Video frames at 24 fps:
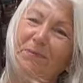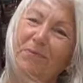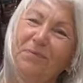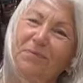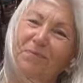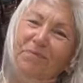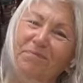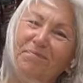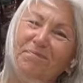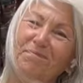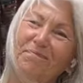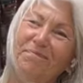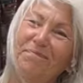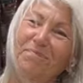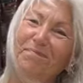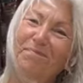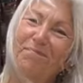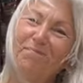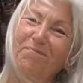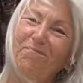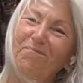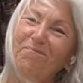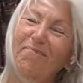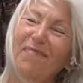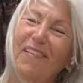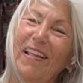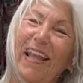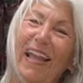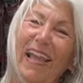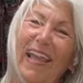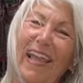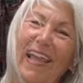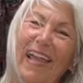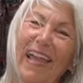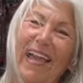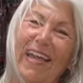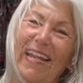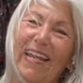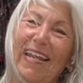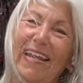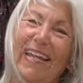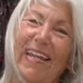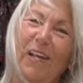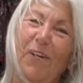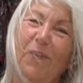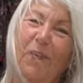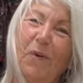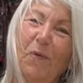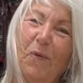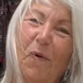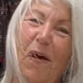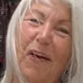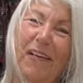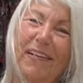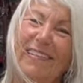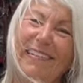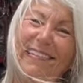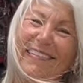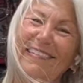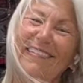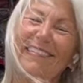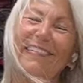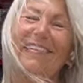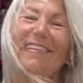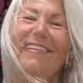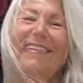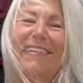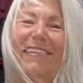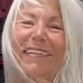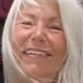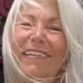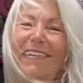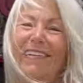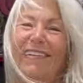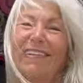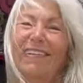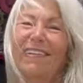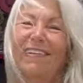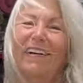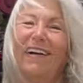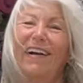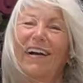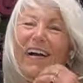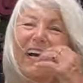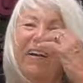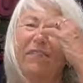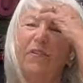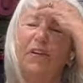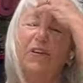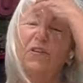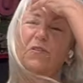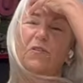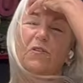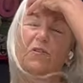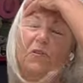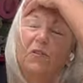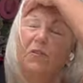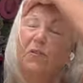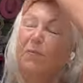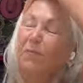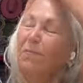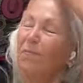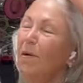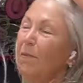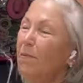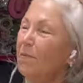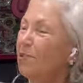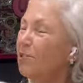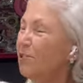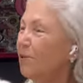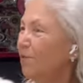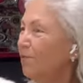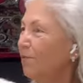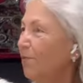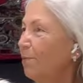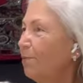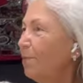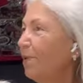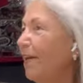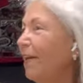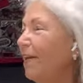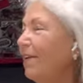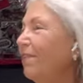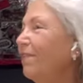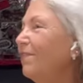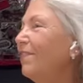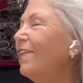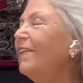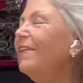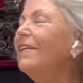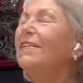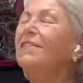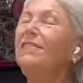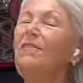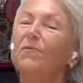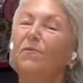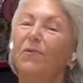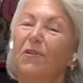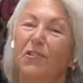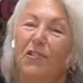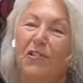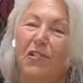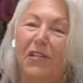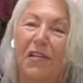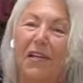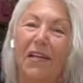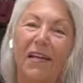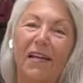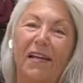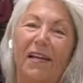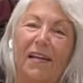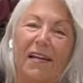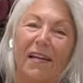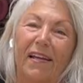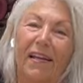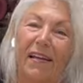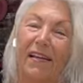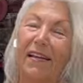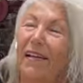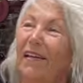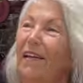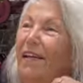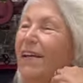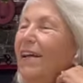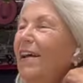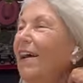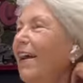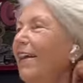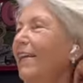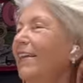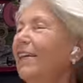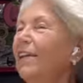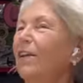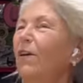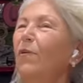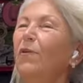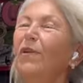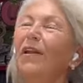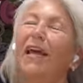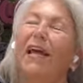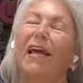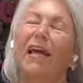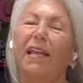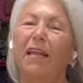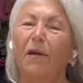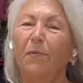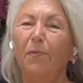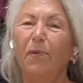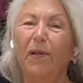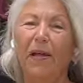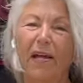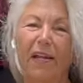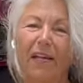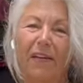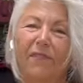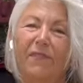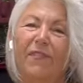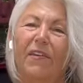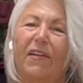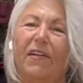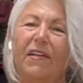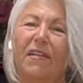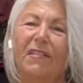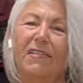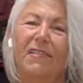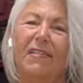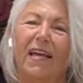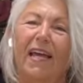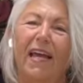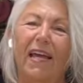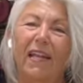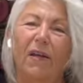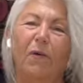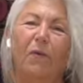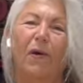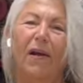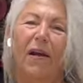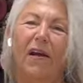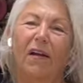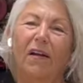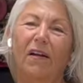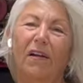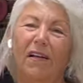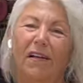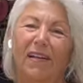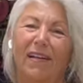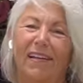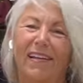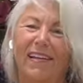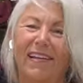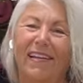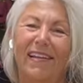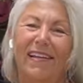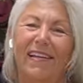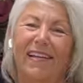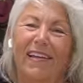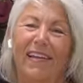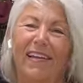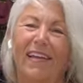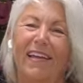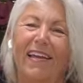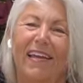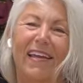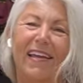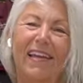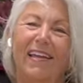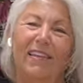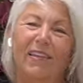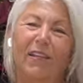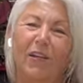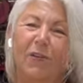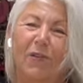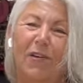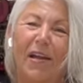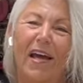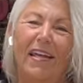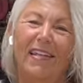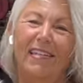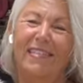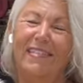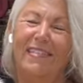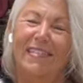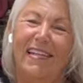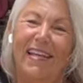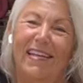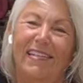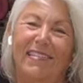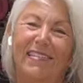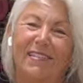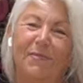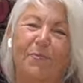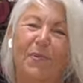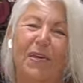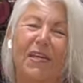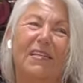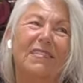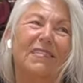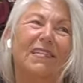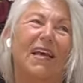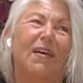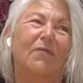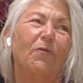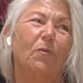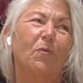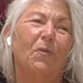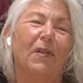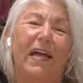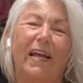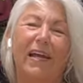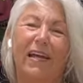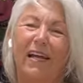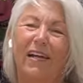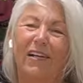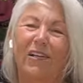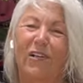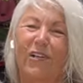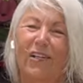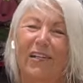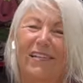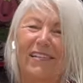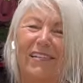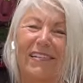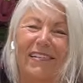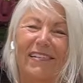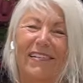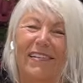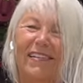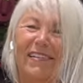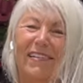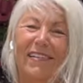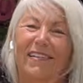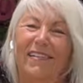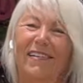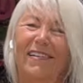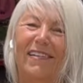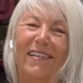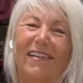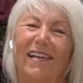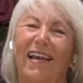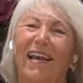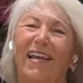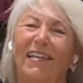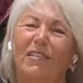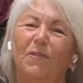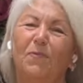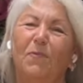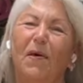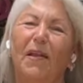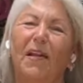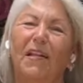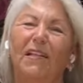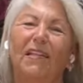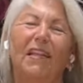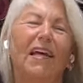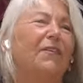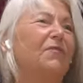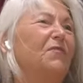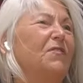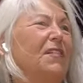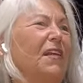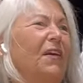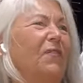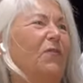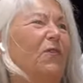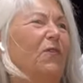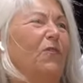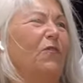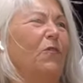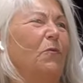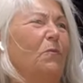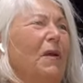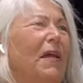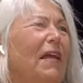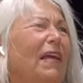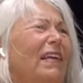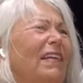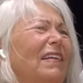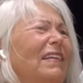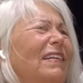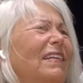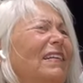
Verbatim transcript: And I carry water. I have a membership for Planet Fitness, which I can go to any Planet Fitness anywhere in the United States because I have a black card. It's been a lifesaver for me.